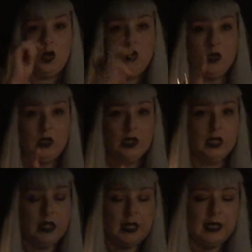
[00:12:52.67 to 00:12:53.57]

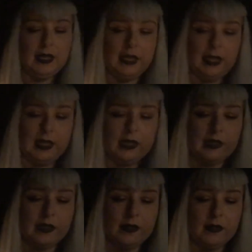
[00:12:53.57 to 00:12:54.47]
cooler,
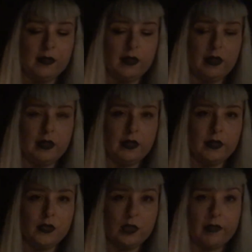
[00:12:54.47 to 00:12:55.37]
and
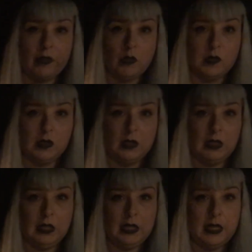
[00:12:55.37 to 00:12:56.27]
the traffic was a
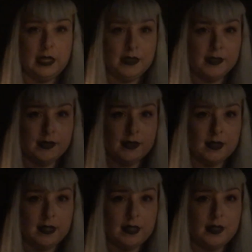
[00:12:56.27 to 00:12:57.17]
little less.
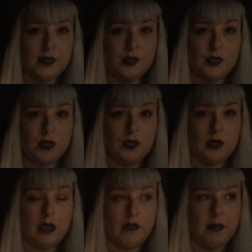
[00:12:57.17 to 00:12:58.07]
So
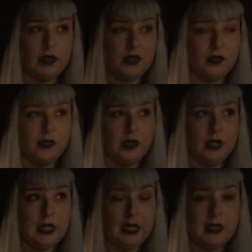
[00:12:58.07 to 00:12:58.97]
I went
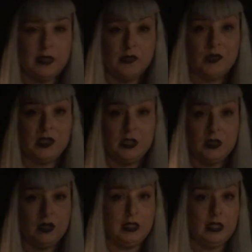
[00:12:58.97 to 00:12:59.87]
over, and this was
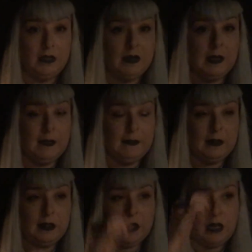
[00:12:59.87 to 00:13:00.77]
literally
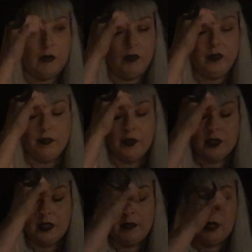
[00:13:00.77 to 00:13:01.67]
the
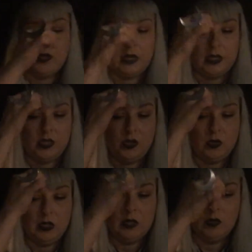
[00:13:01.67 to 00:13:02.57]
first time I tried to do
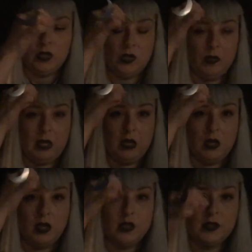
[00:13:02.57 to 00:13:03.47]
it, there were too many
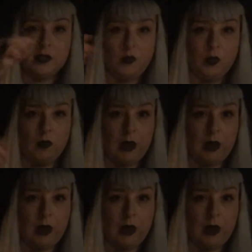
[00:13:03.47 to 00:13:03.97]
cars that were